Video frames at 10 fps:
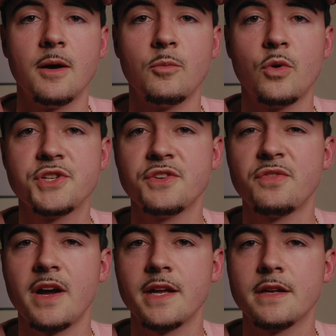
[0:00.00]
Once you
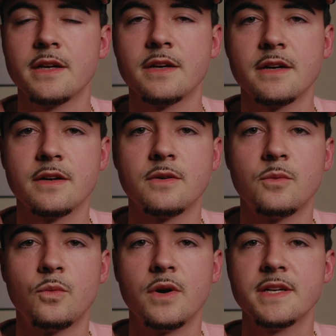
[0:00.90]
find
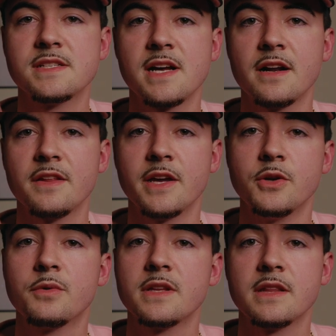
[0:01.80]
one designer
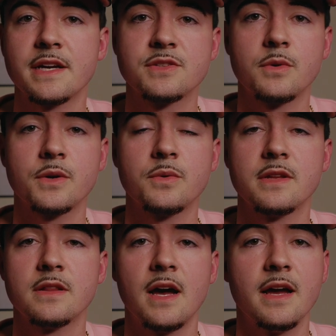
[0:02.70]
that you really like to work
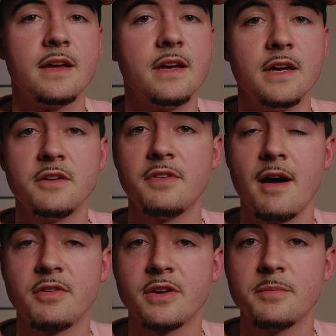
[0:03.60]
with a lot,
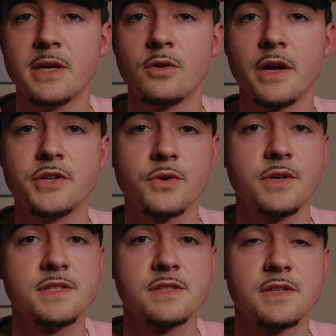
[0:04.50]
Fiverr can be a great
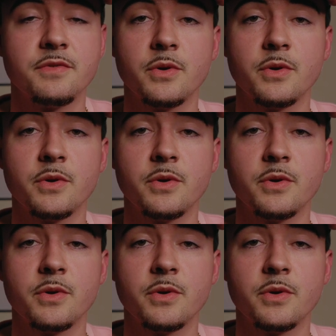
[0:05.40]
choice.